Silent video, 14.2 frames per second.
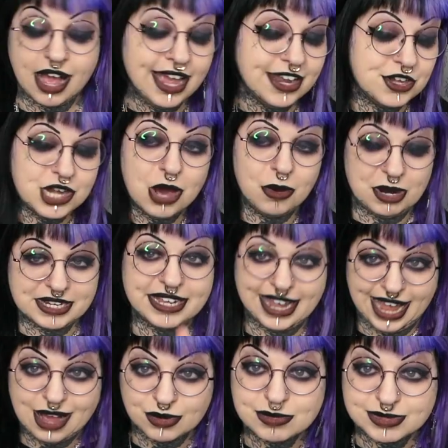I had no
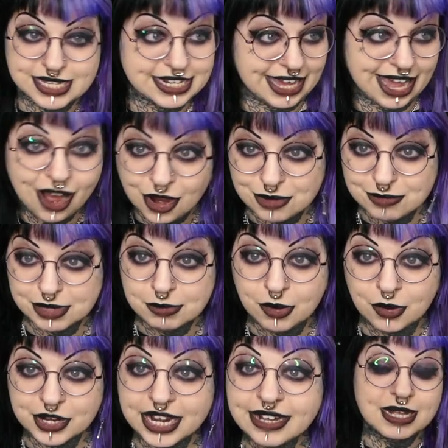idea how I was gonna get home in the
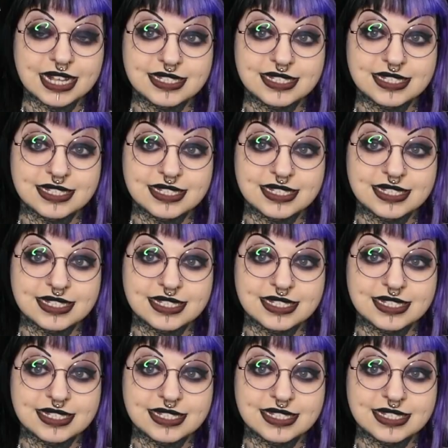morning.